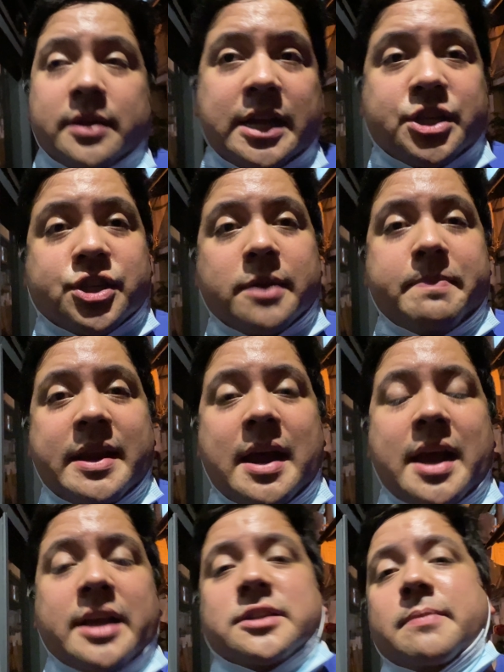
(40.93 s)
It should be
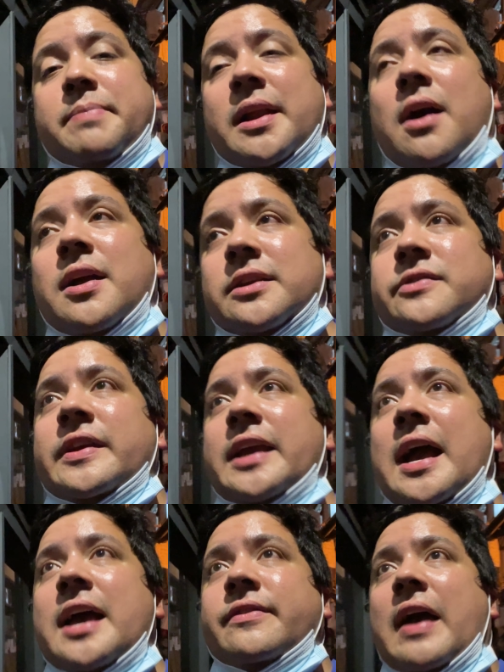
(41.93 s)
nice, but honestly,
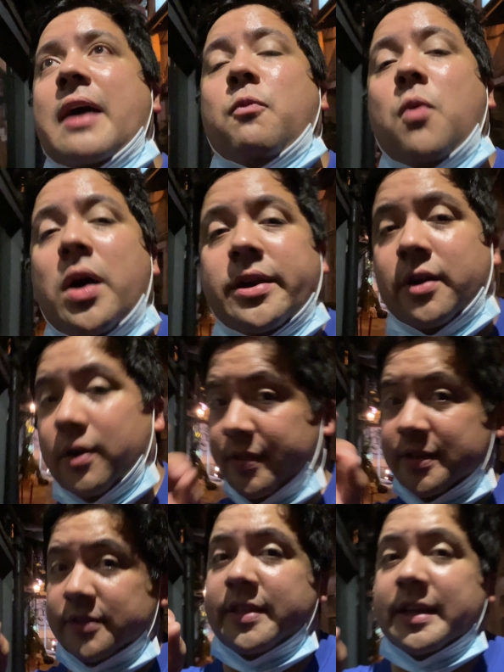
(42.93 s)
guys, I wonder,
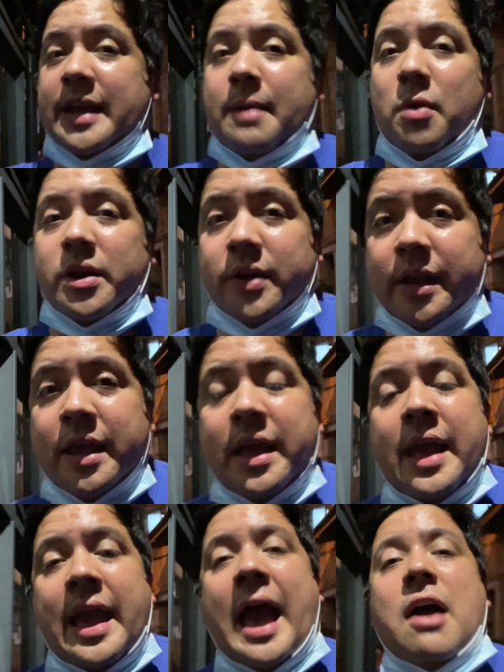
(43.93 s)
this is the thing I'm wondering,
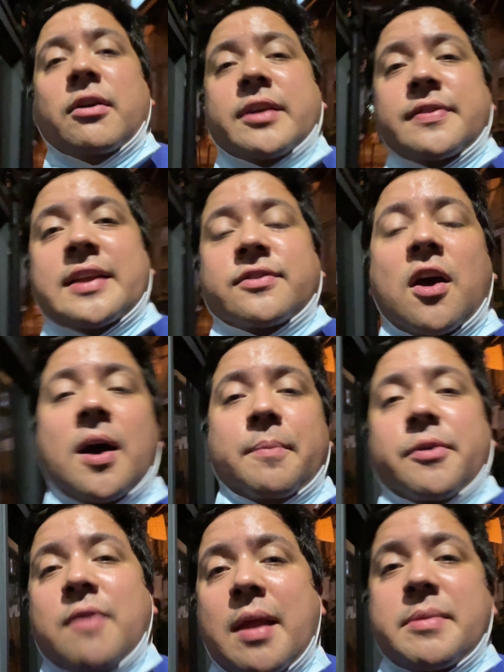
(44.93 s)
how can they top
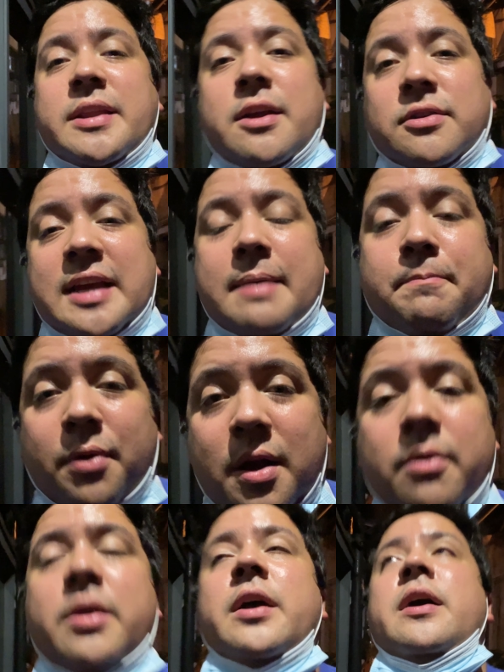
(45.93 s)
the Redmi Note 10
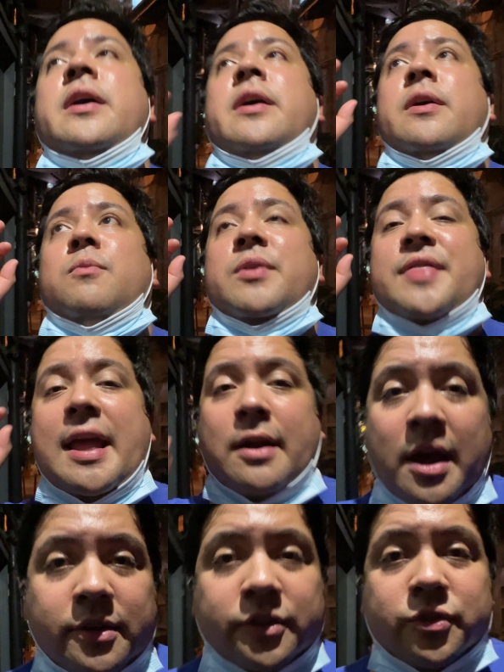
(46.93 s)
Pro with that
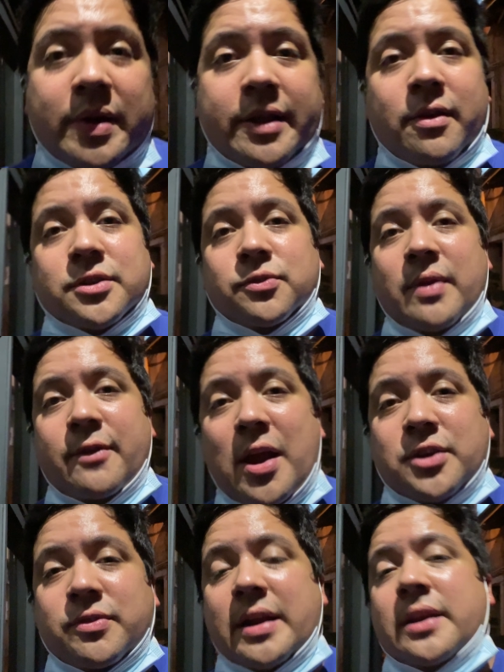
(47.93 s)
120 hertz
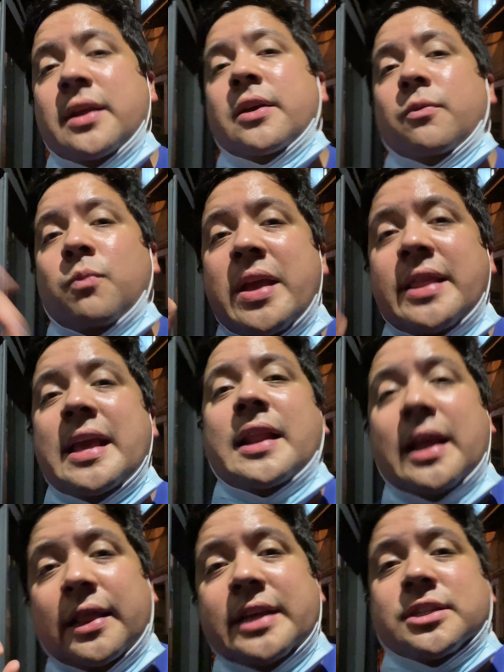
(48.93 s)
refresh rate? We
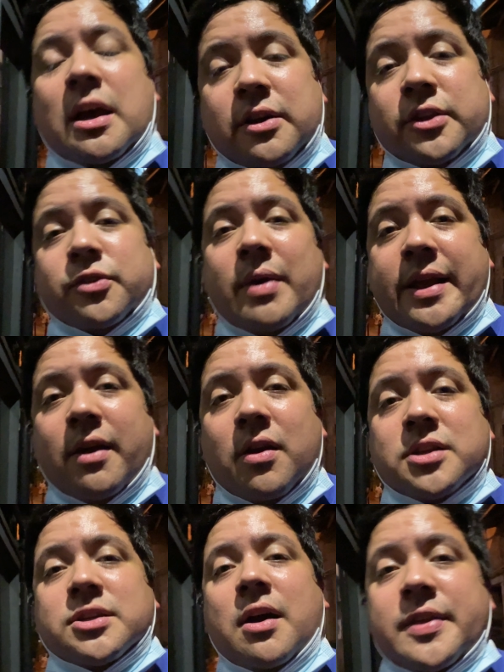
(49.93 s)
need at least 120
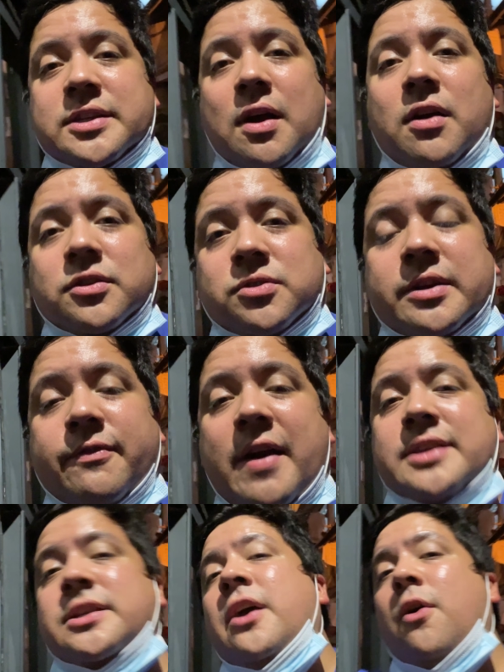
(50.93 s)
hertz on this Ultra
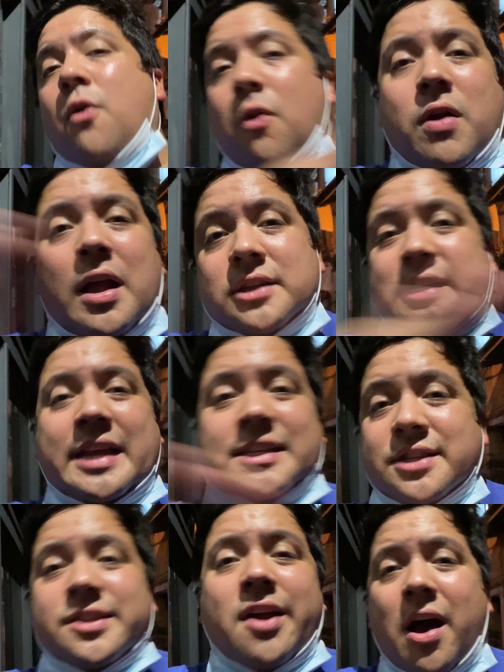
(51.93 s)
device, or else
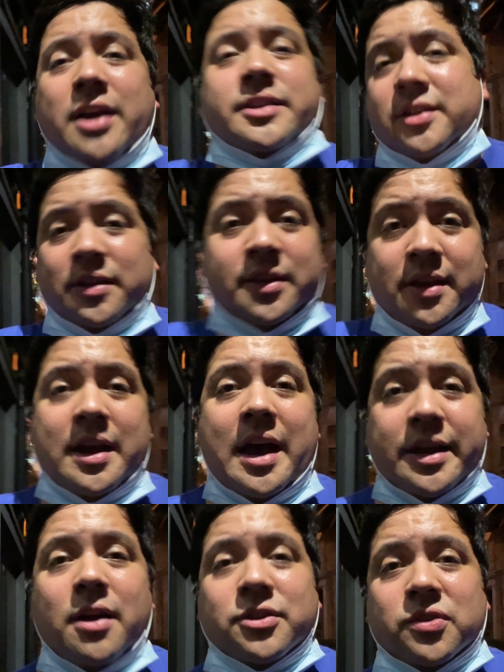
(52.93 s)
it's not
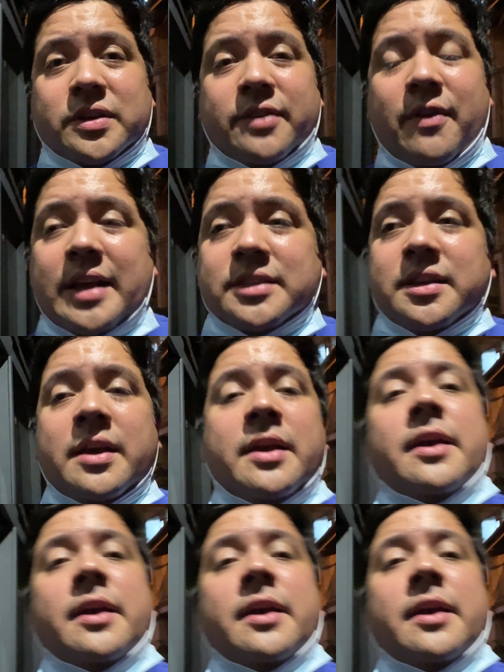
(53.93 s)
an Ultra device.